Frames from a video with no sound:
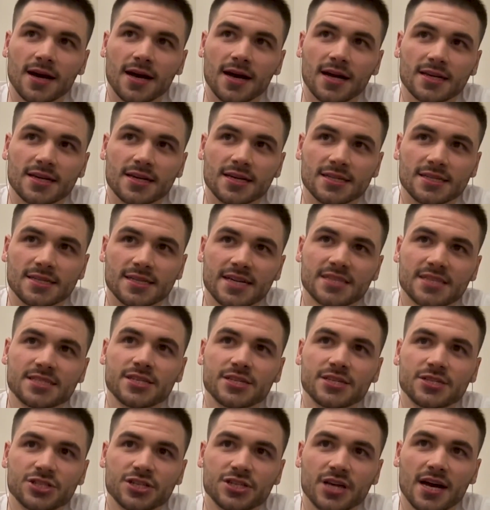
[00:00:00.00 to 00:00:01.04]
on
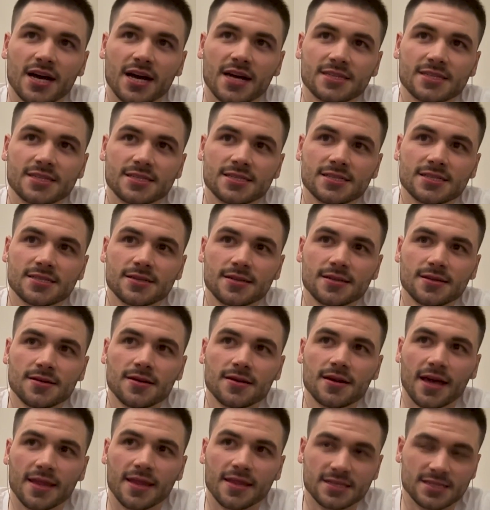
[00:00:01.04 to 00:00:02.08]
contested shots,
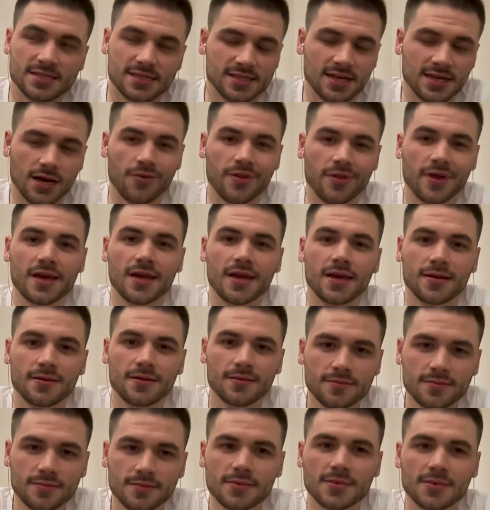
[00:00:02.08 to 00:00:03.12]
and this is how
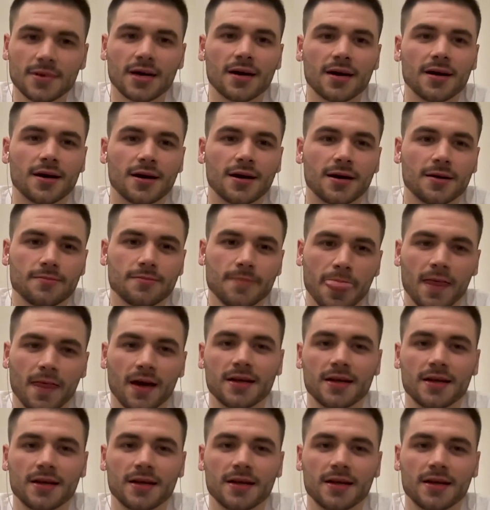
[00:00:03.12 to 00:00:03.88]
they uh,